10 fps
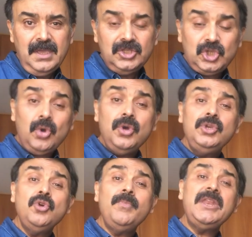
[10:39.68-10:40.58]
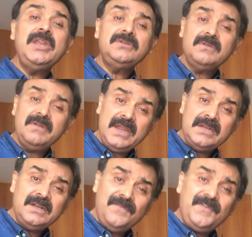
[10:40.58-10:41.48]
So you may need to
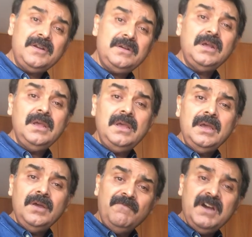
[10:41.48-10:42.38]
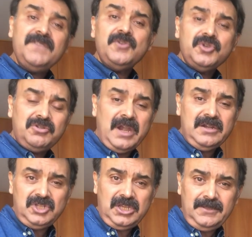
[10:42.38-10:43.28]
create a different workforce
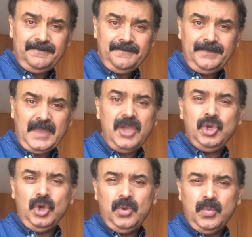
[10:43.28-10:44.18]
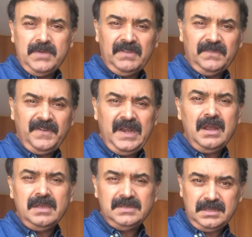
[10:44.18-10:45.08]
strategy. Are you going to work with
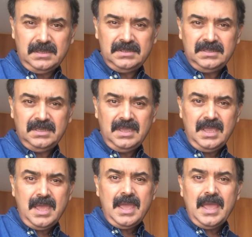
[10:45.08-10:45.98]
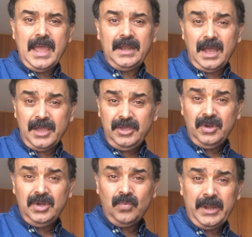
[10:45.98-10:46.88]
freelancers? And are you
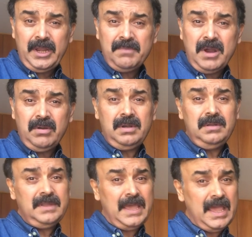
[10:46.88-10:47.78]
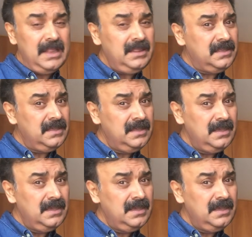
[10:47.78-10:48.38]
going to worry about their health